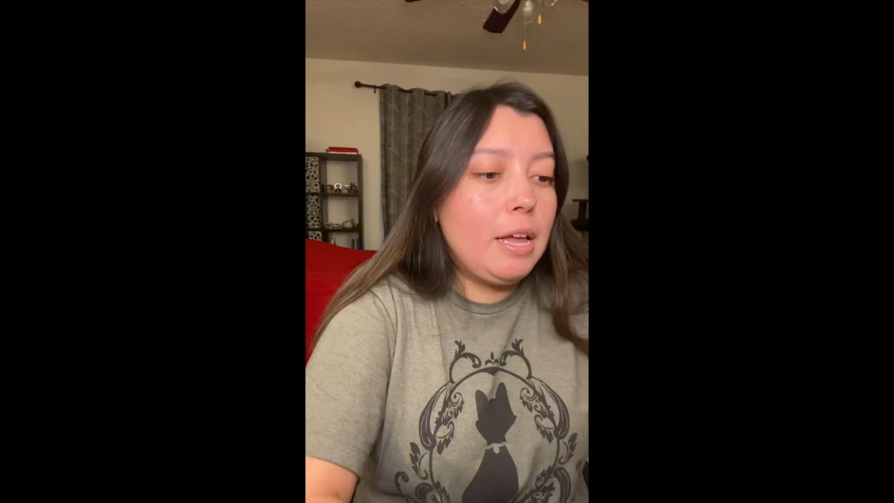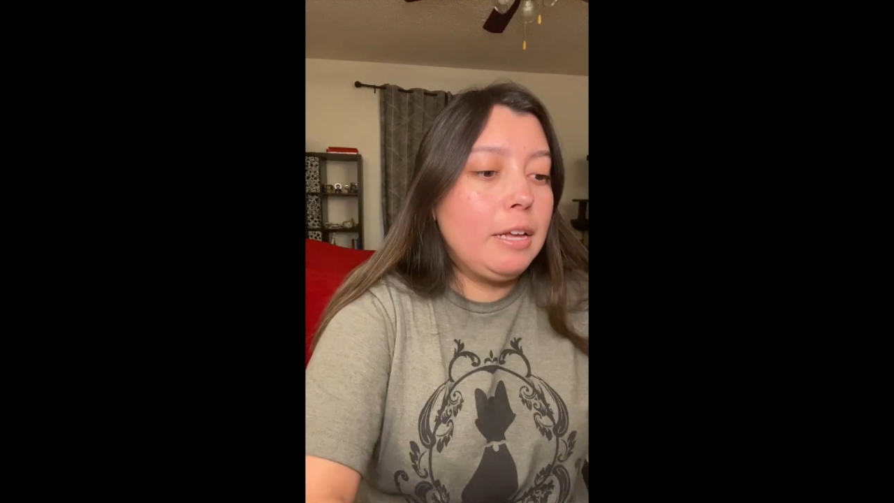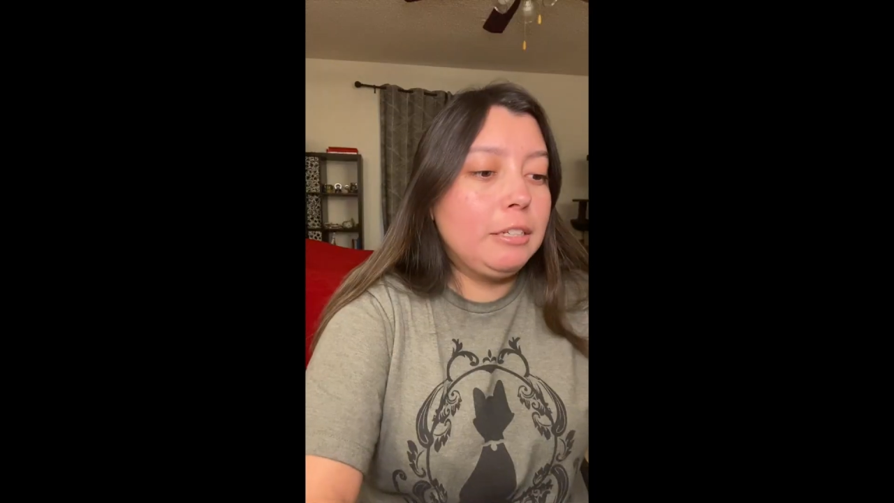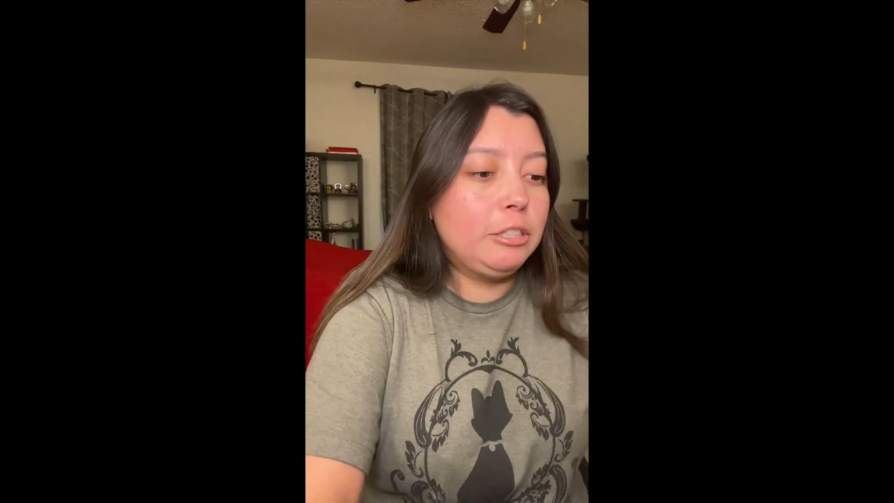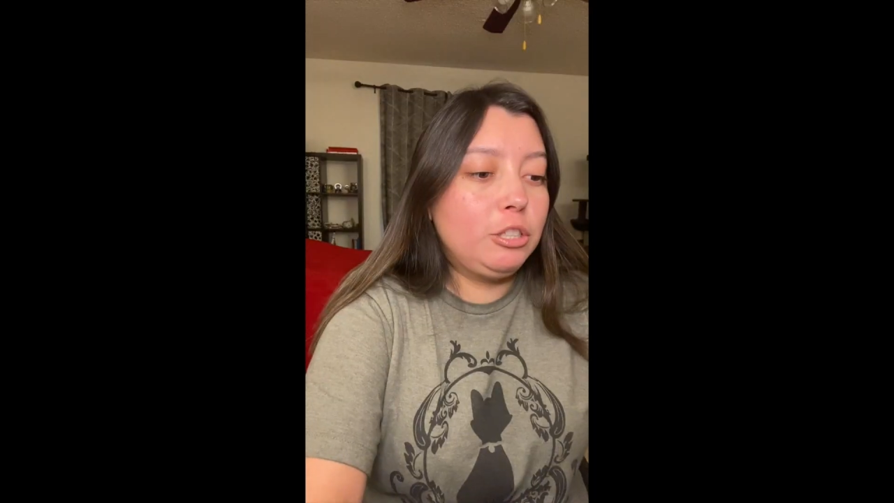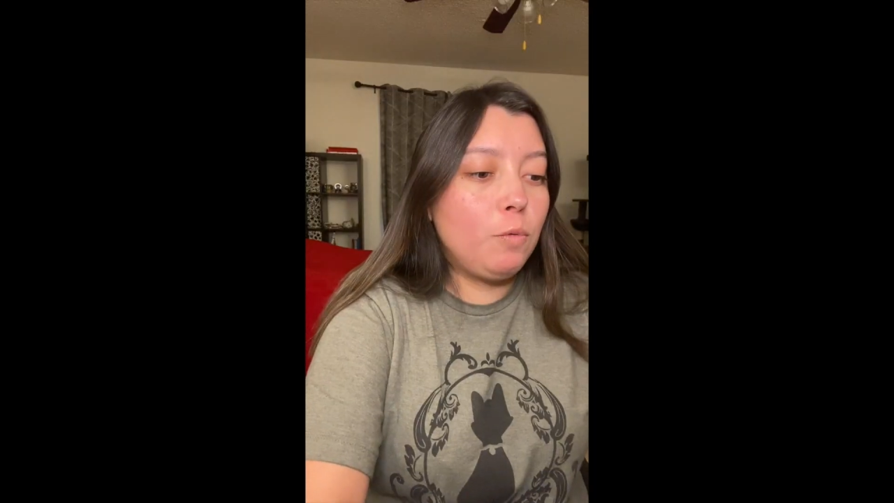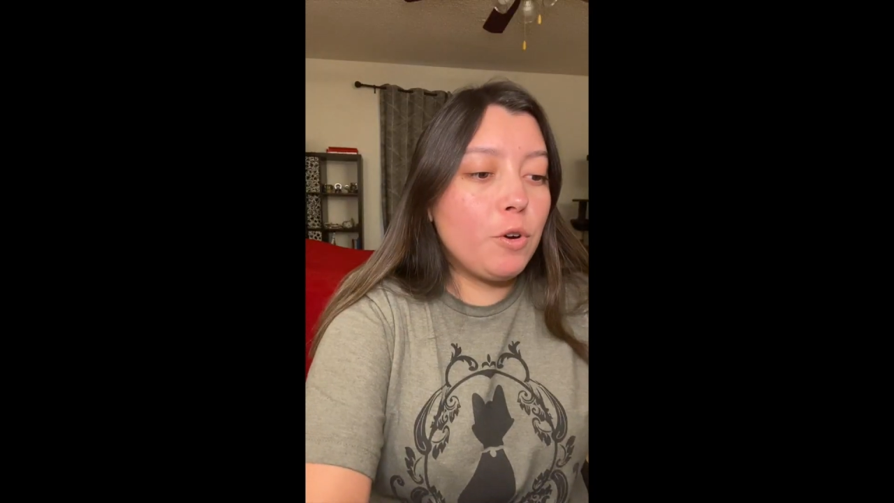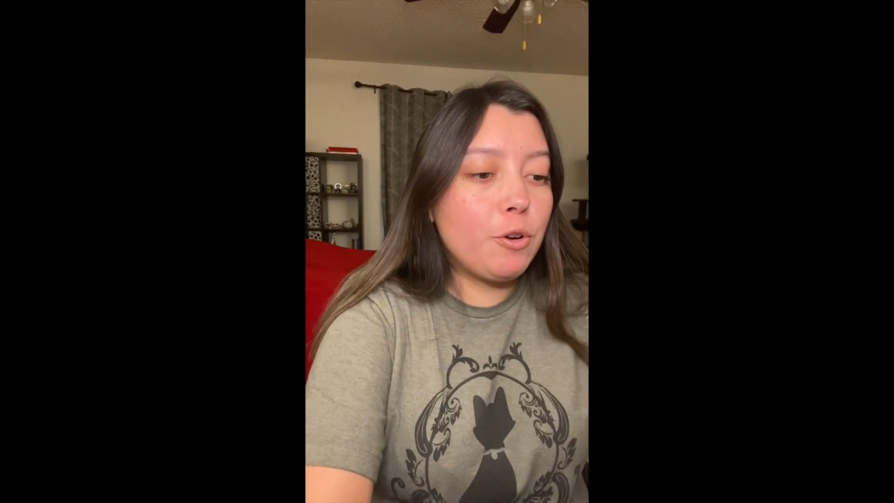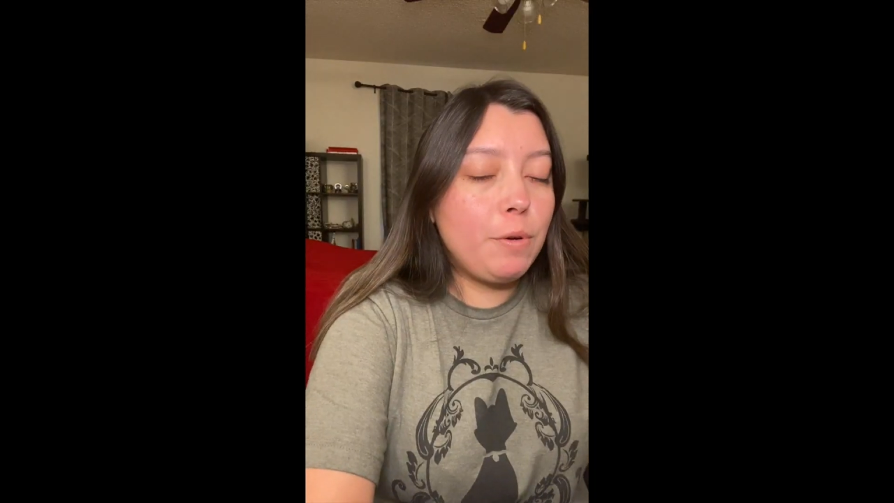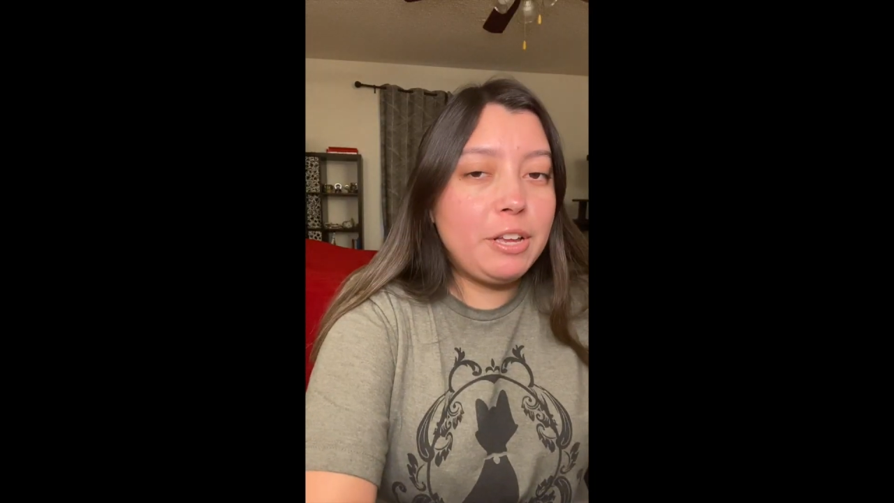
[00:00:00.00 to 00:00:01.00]
So
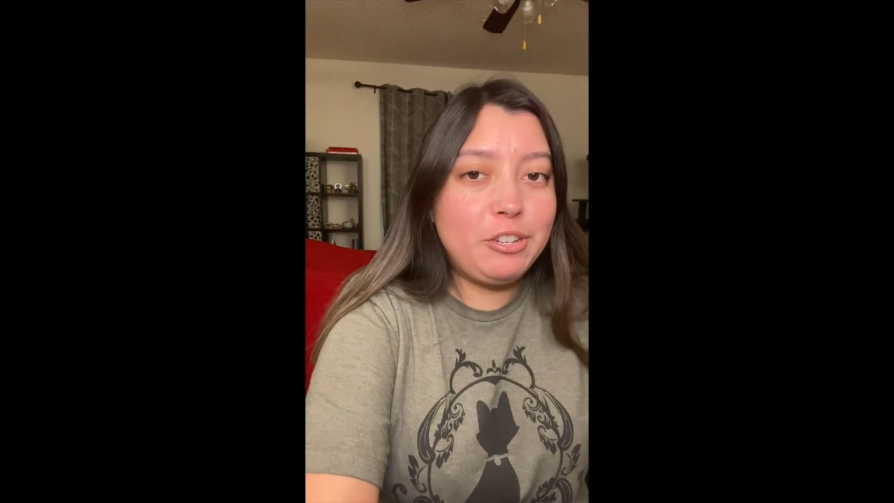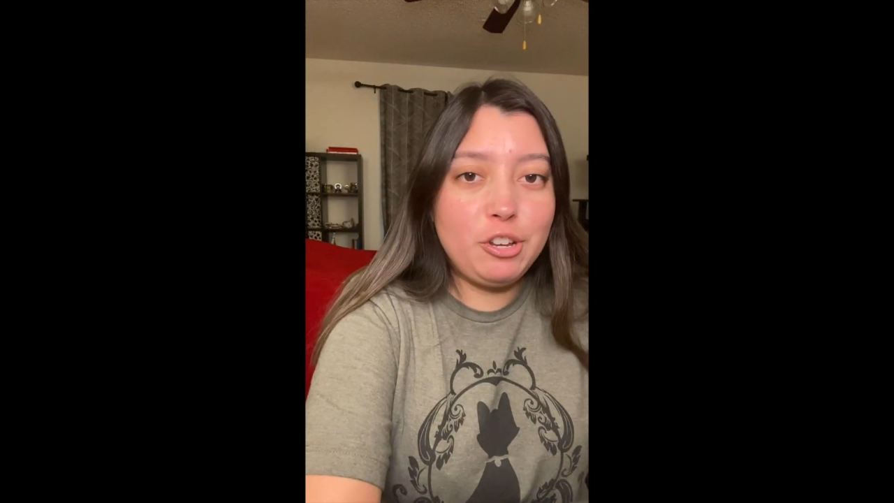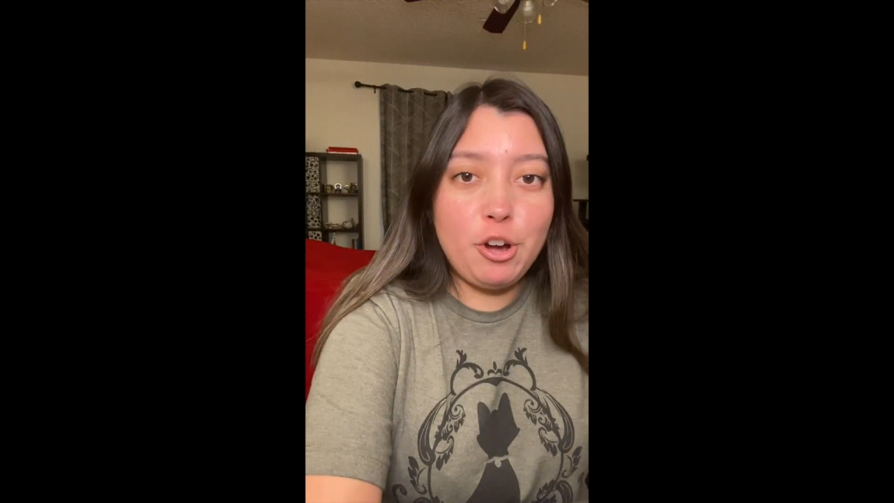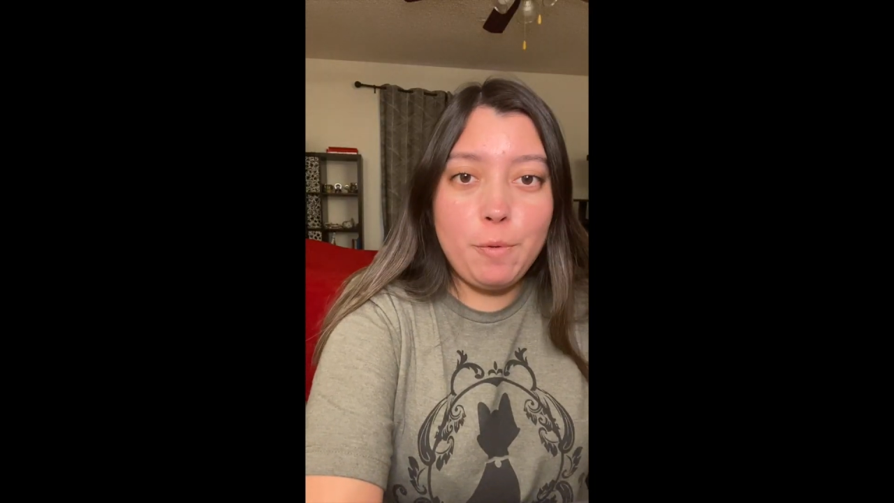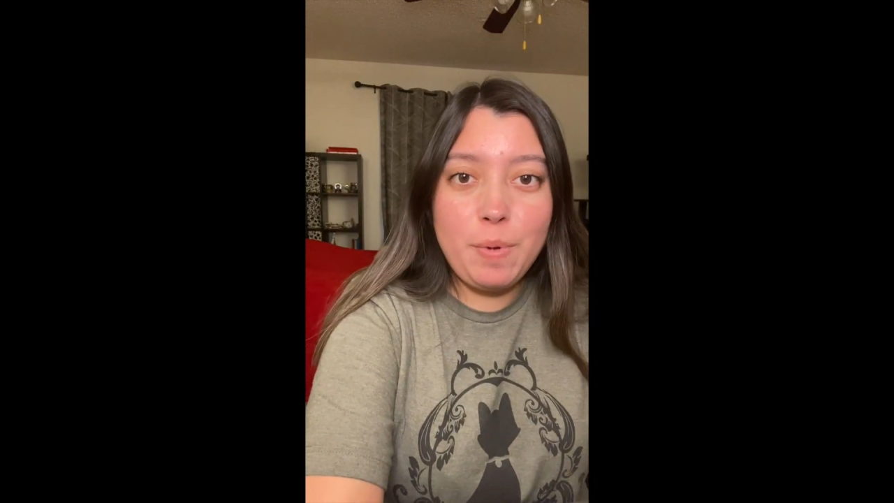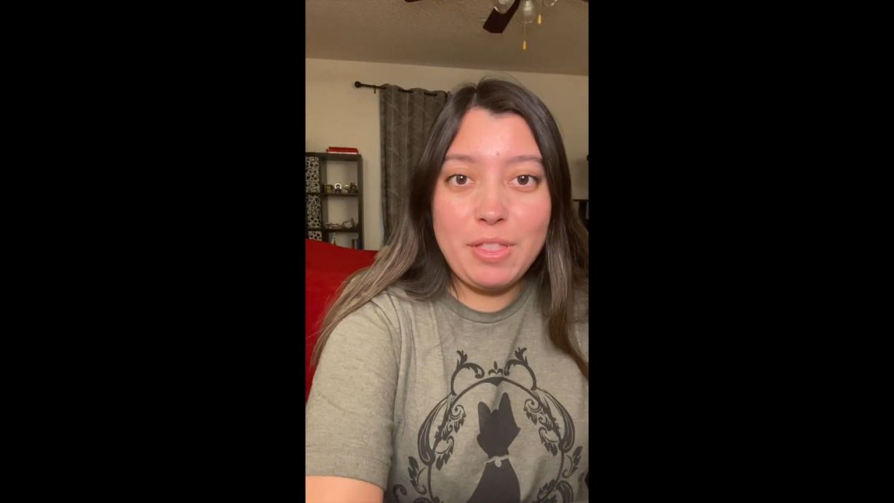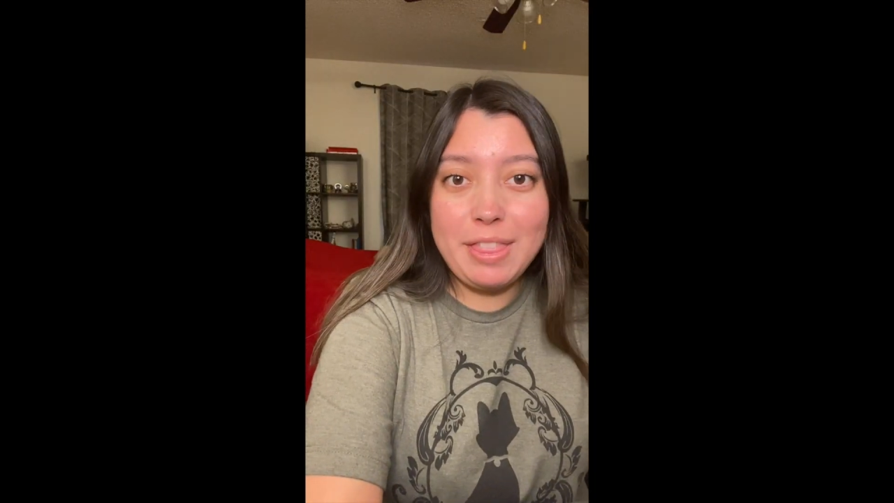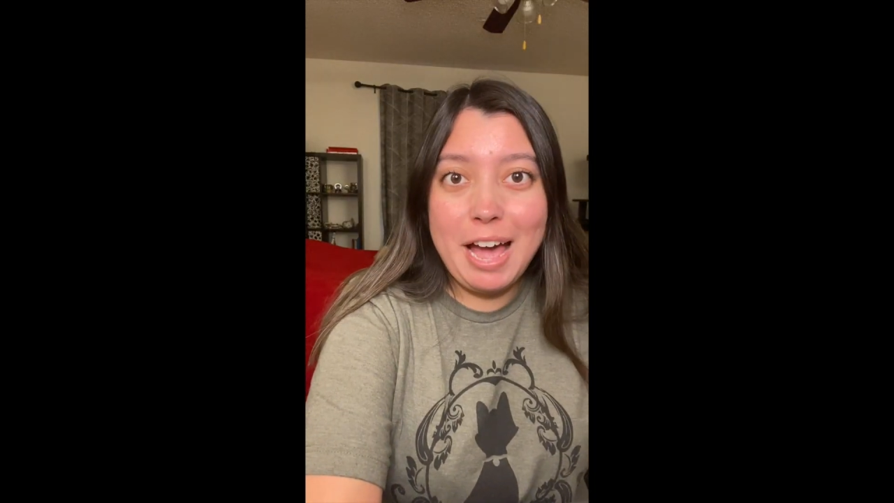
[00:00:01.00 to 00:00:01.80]
we're going to open